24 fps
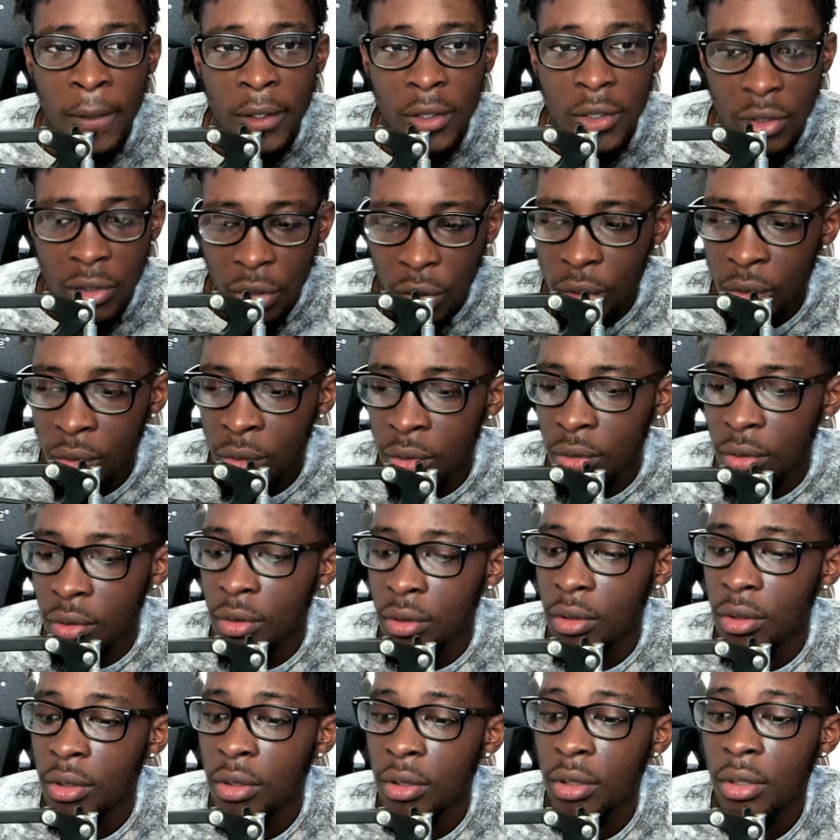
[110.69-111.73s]
So
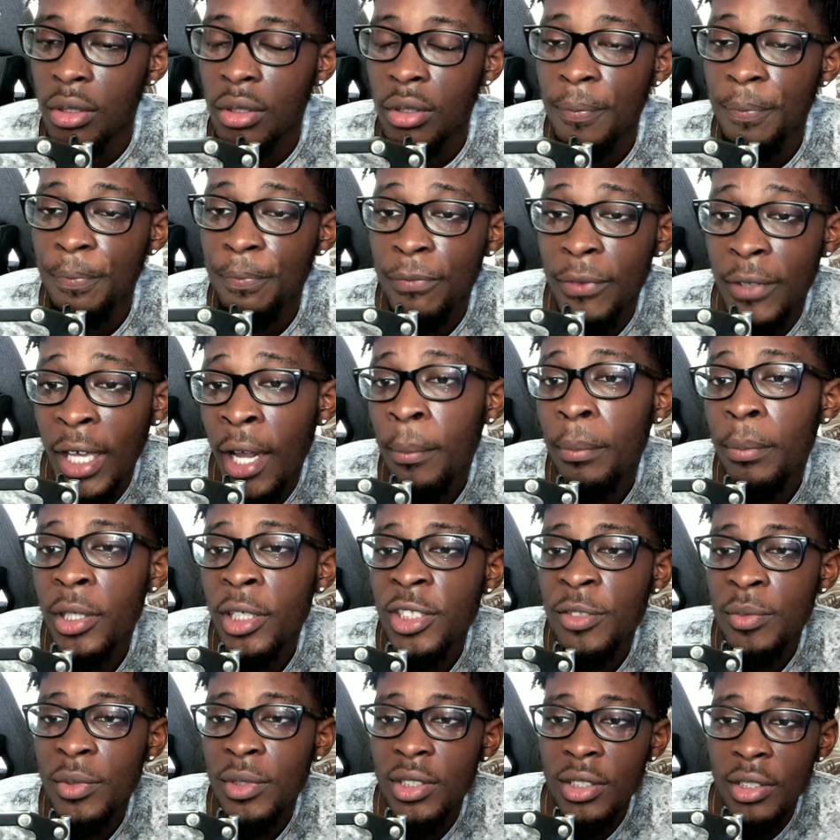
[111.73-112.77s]
that
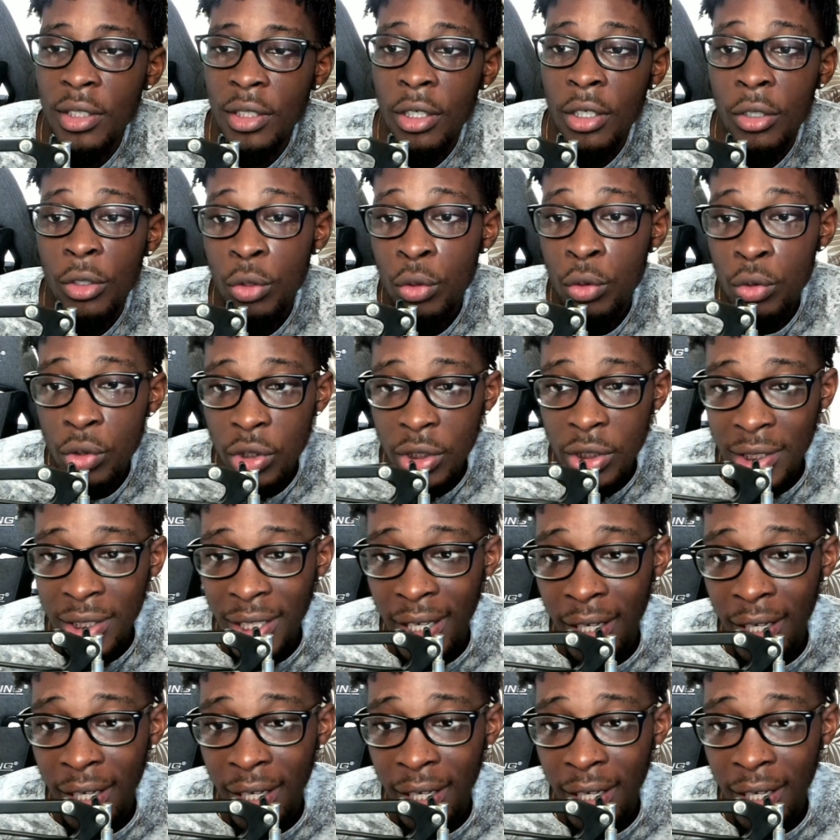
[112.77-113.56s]
brings me to the conclusion